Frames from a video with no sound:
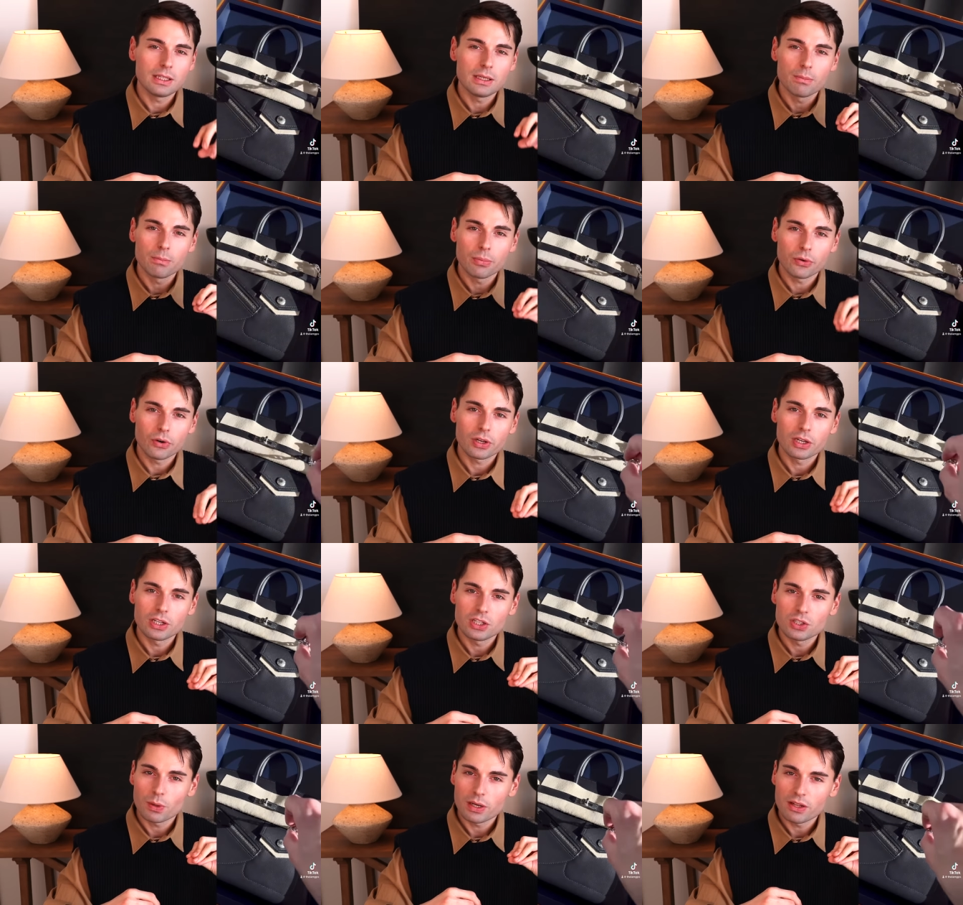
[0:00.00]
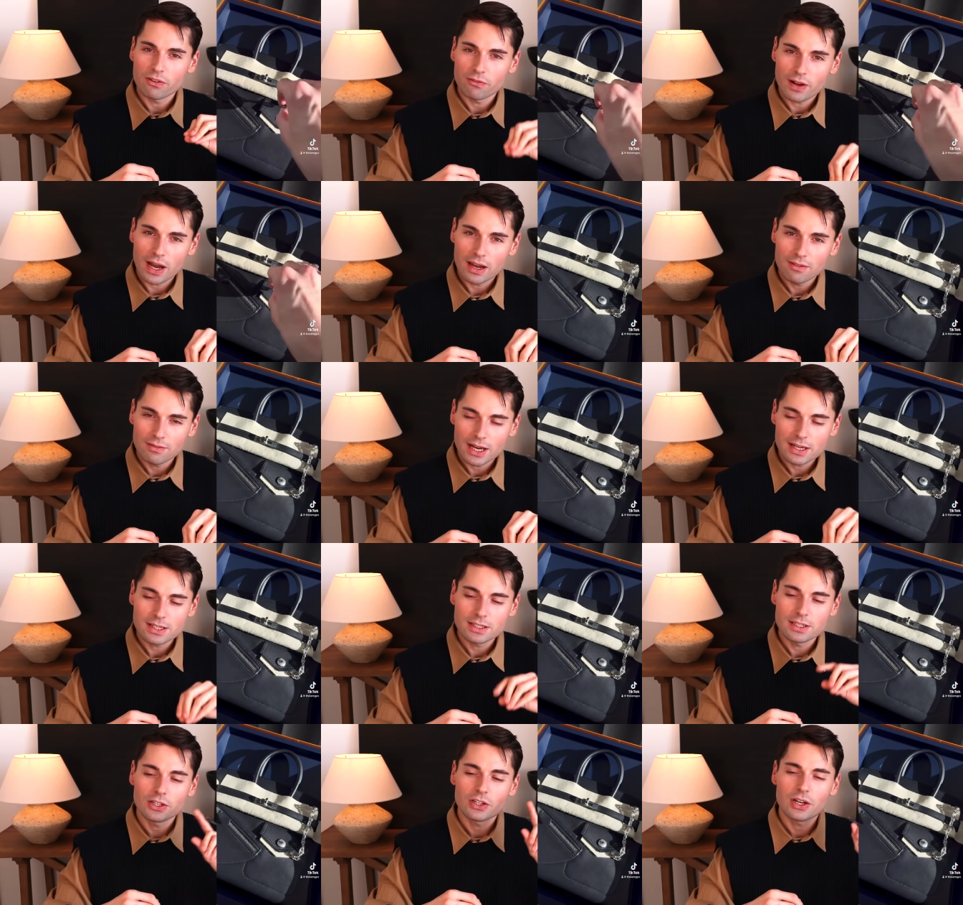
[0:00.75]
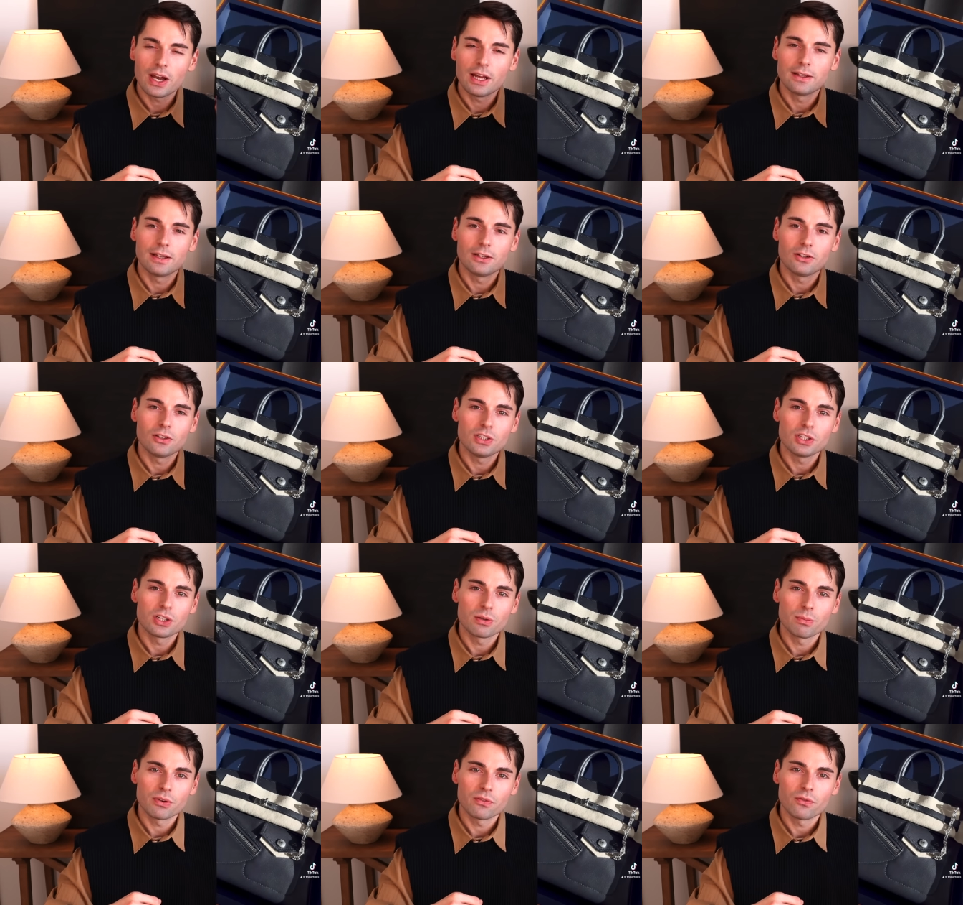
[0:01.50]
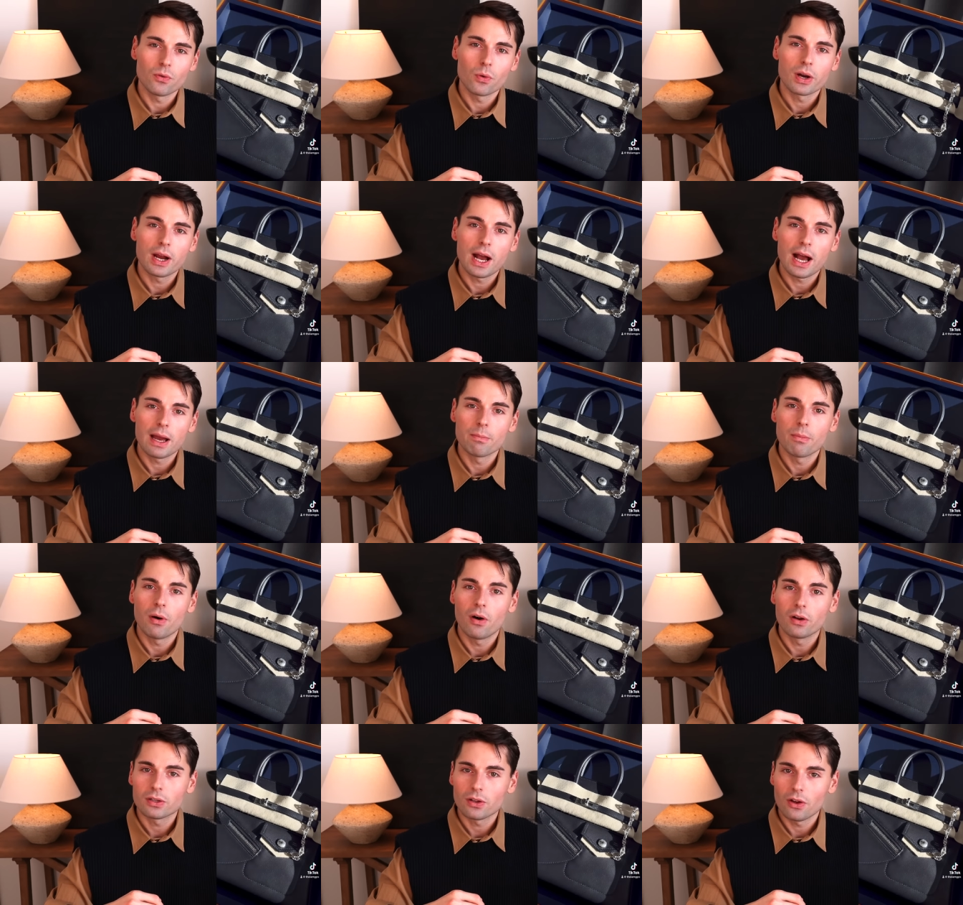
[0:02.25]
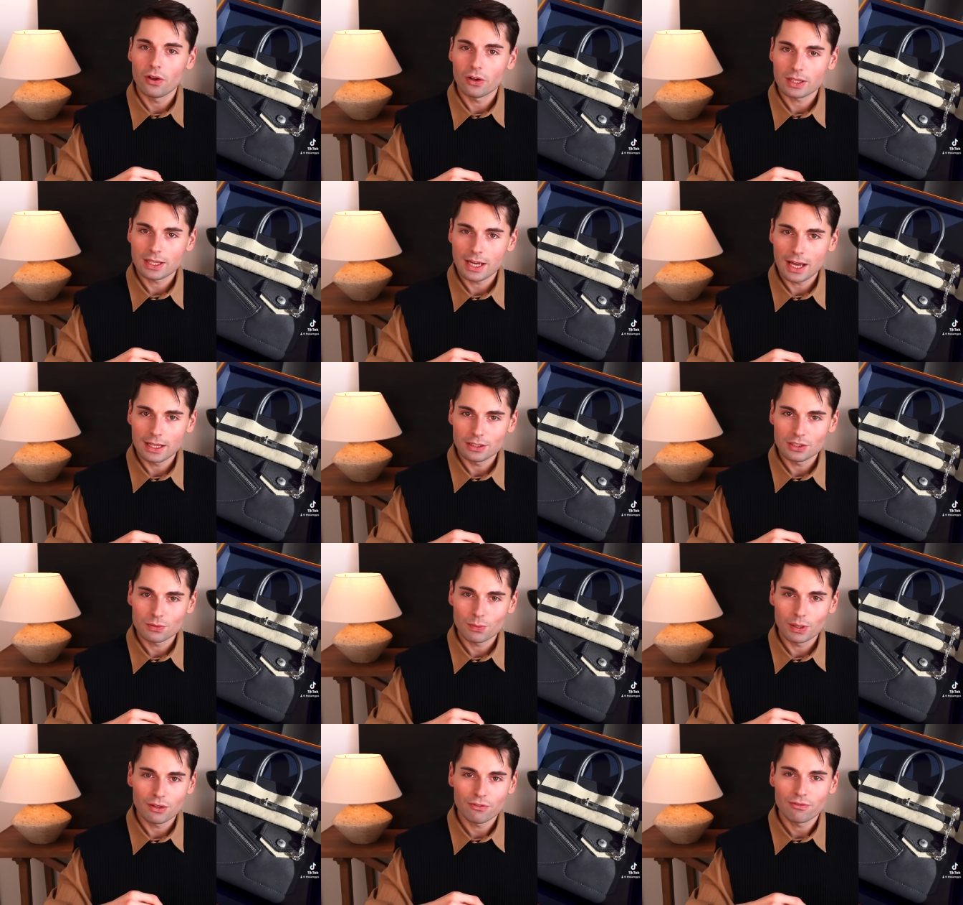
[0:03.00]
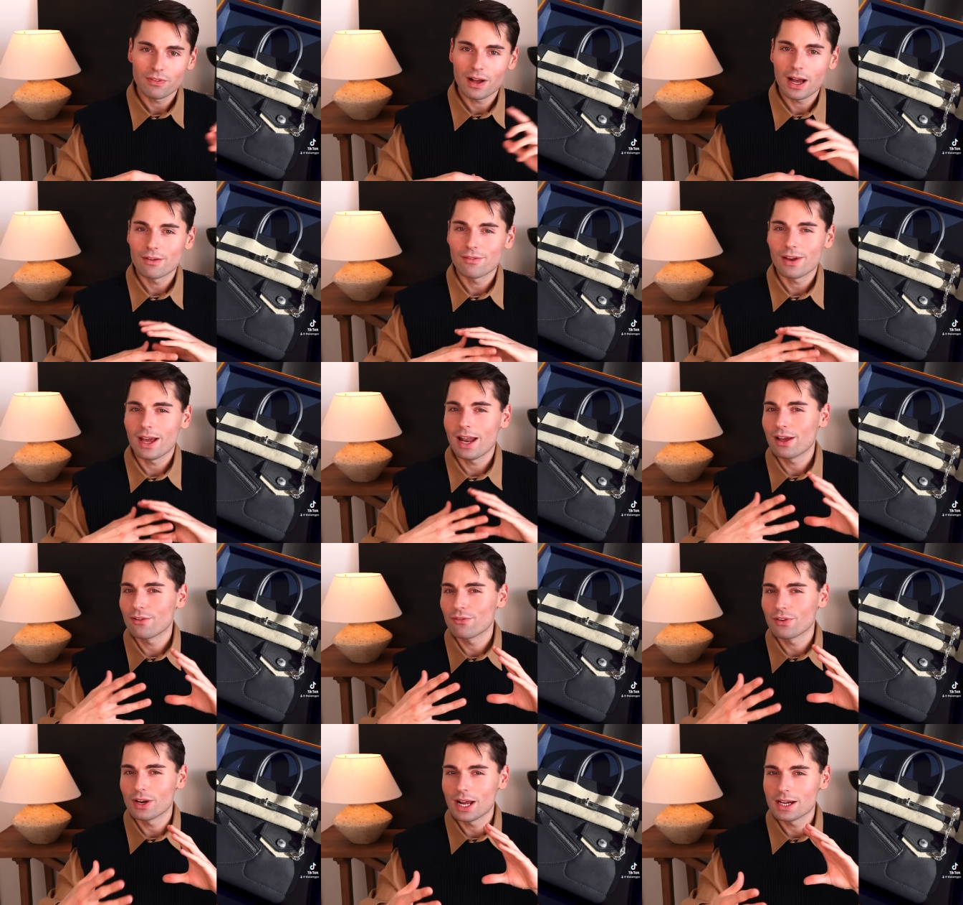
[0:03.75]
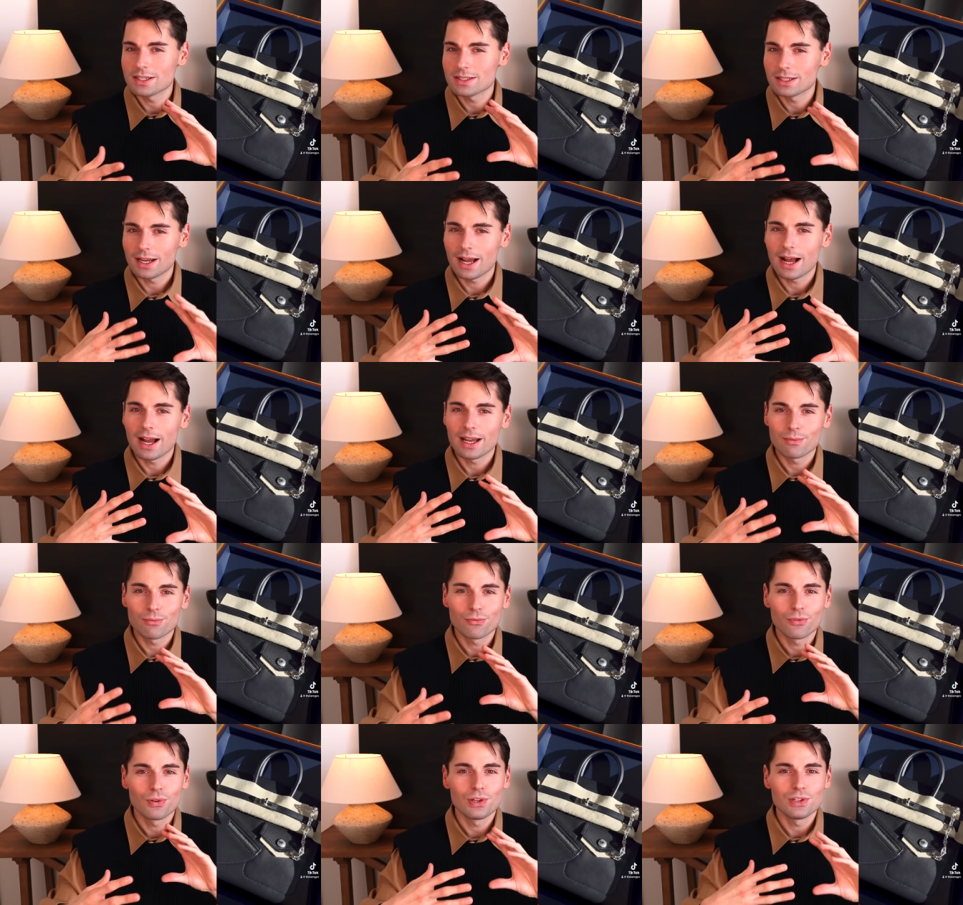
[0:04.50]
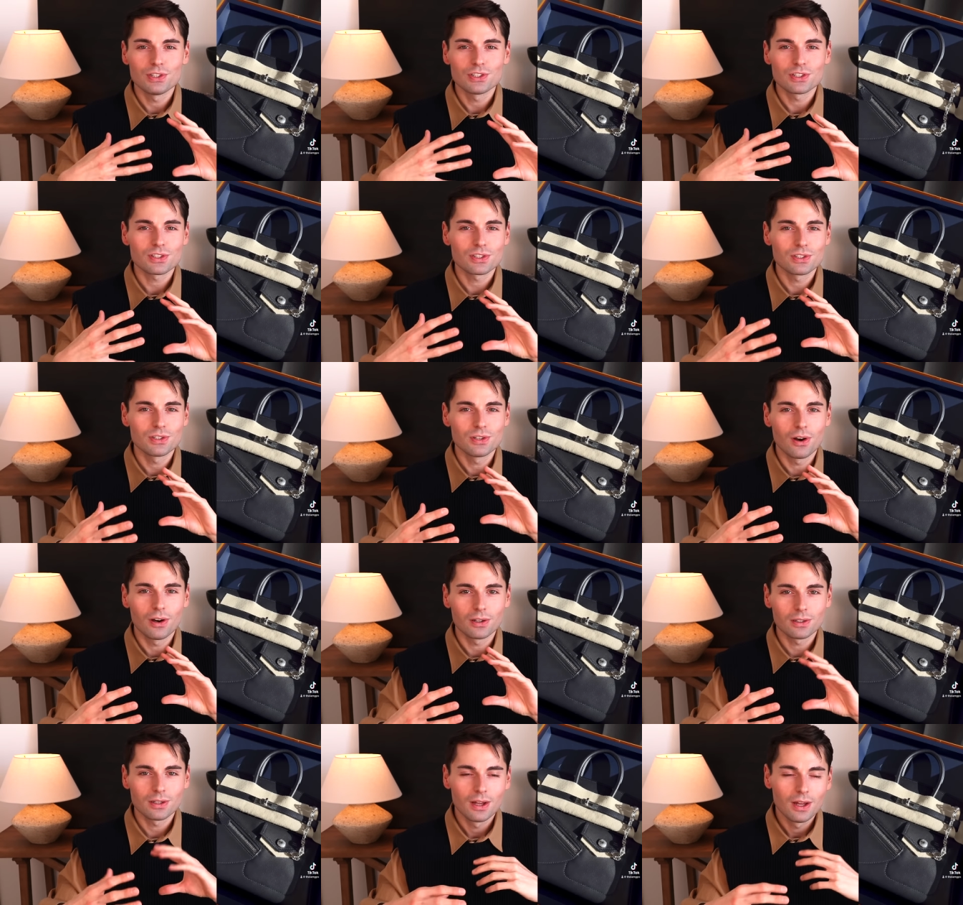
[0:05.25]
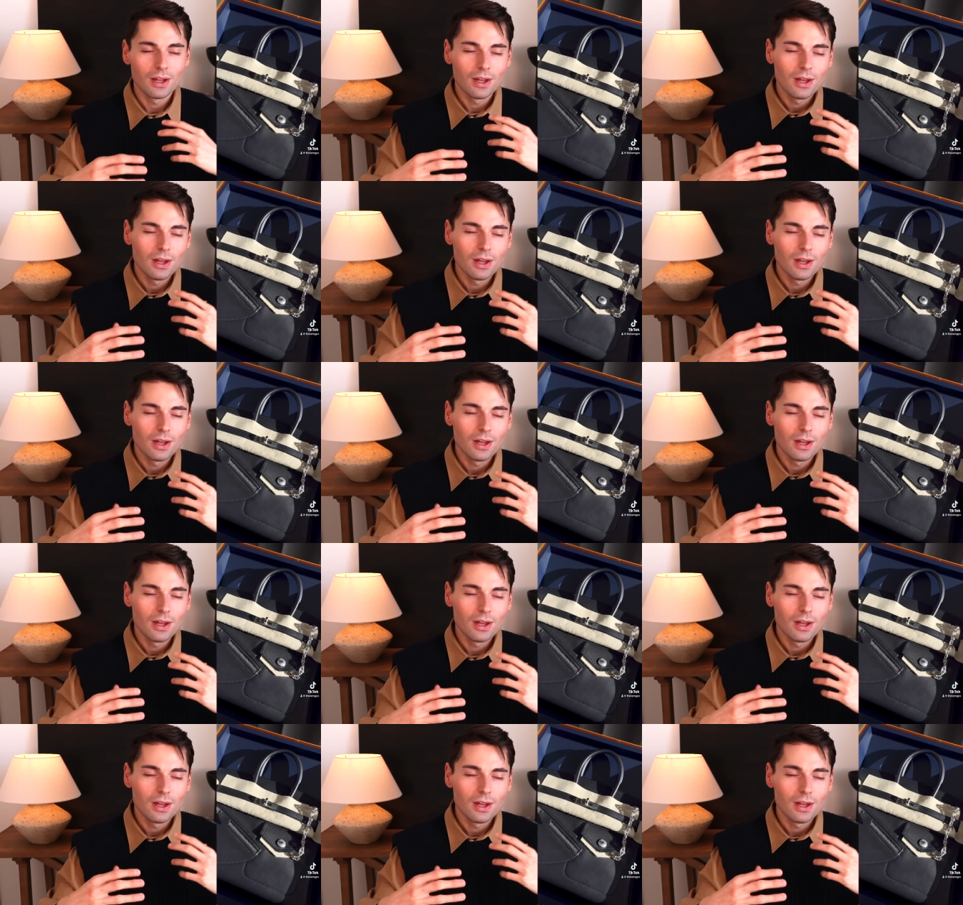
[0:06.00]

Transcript: the Birkin 25 last year and then the year before I bought a Kelly 25 and I realized that I am really just not